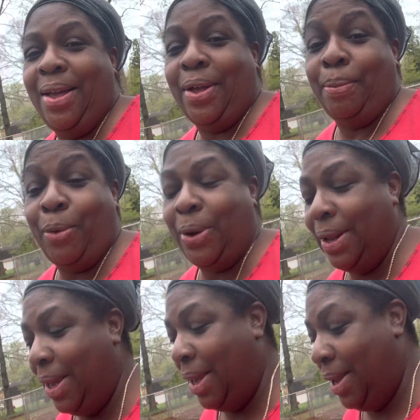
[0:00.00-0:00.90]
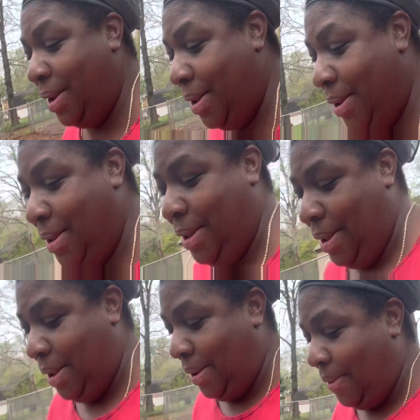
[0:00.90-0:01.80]
Good morning.
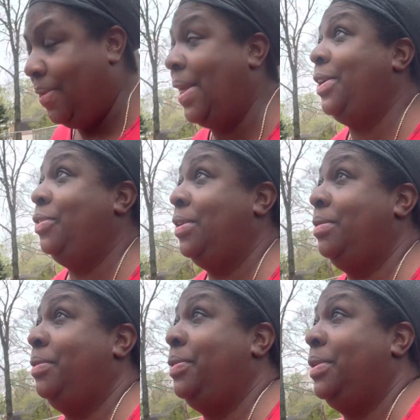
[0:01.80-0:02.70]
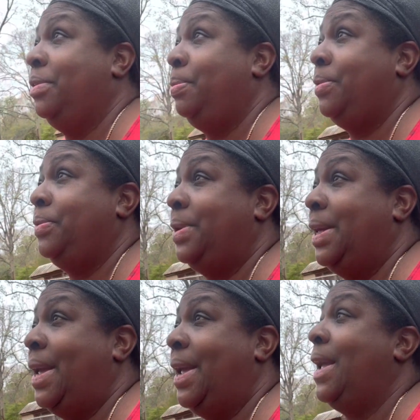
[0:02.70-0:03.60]
Thank you, Jehovah, for this beautiful day.